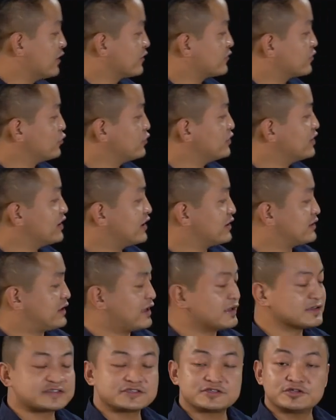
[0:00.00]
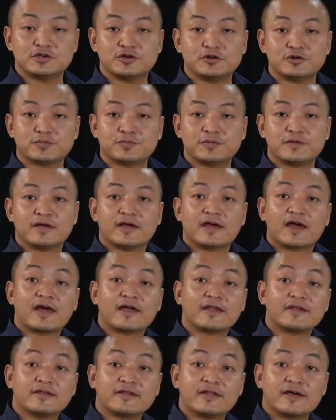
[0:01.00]
So we need a test tube,
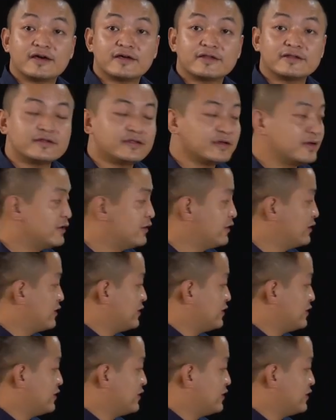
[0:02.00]
and then